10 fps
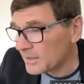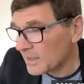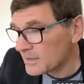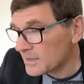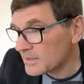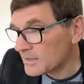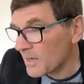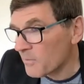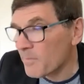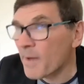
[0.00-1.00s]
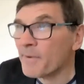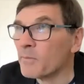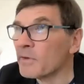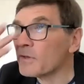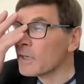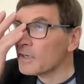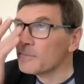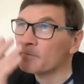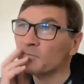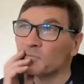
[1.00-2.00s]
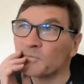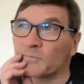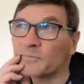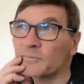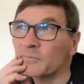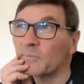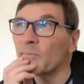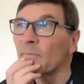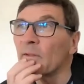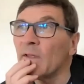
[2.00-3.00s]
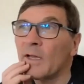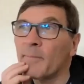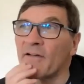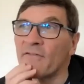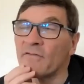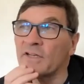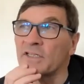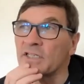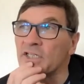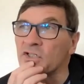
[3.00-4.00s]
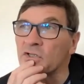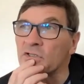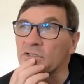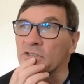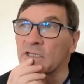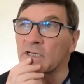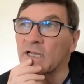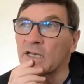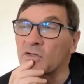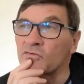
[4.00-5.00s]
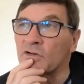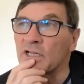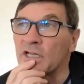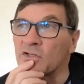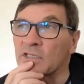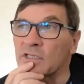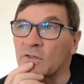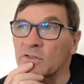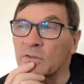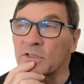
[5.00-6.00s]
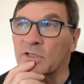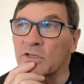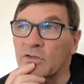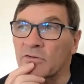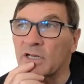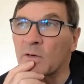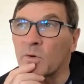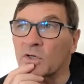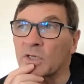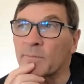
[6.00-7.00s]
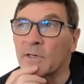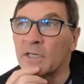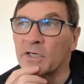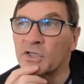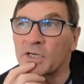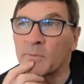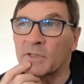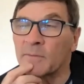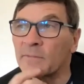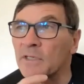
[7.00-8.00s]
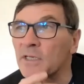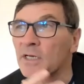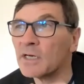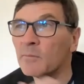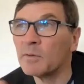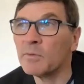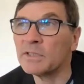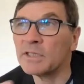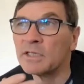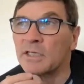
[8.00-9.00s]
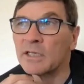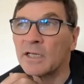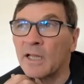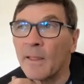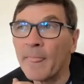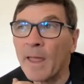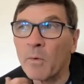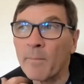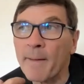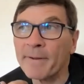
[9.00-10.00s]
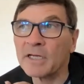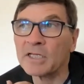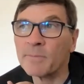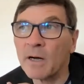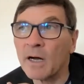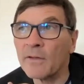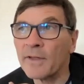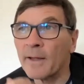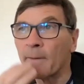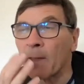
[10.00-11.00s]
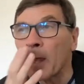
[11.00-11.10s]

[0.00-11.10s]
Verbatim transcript: I, I, did network mapping with um about 50 teachers and it was really interesting. I was doing a three day workshop on leadership with them, and uh, we, we did a network mapping as part of that.